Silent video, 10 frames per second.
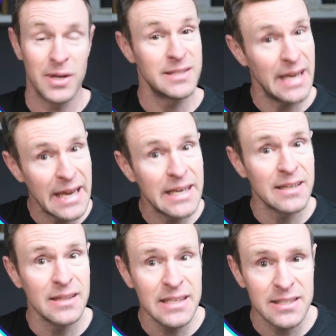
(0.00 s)
When I take
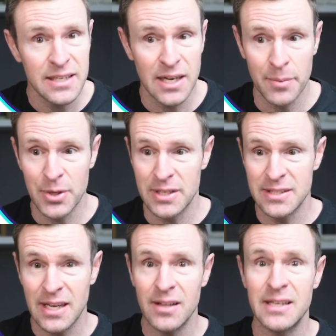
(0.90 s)
a listing, I'm going to
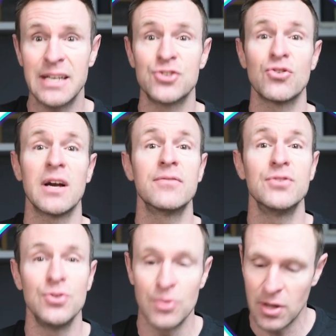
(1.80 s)
sell it and drive
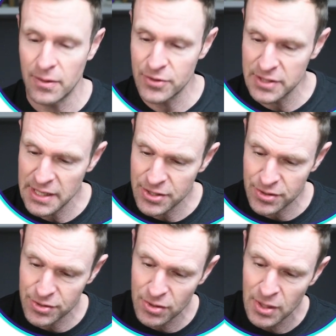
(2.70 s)
new
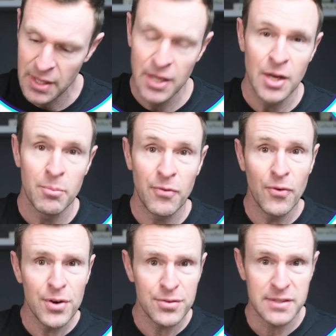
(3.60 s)
conversations. So
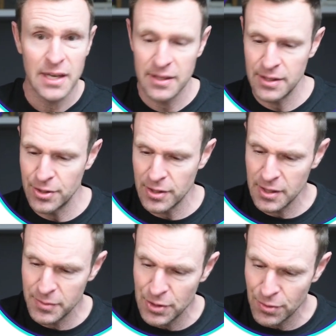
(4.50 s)
Before you sell it, you're
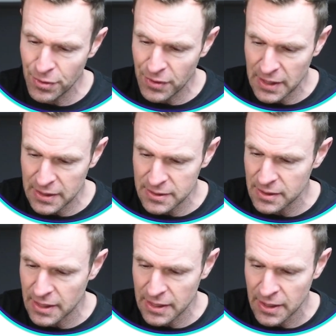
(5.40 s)
going to do
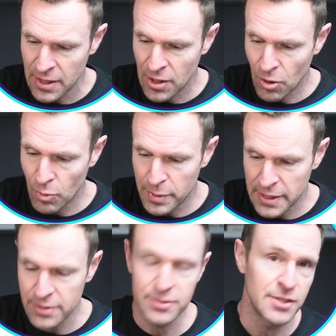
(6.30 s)
things like
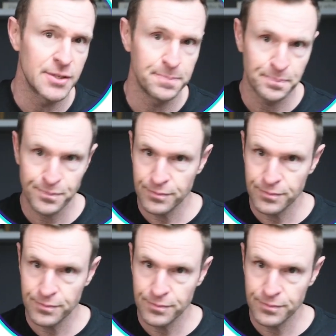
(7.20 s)
open houses,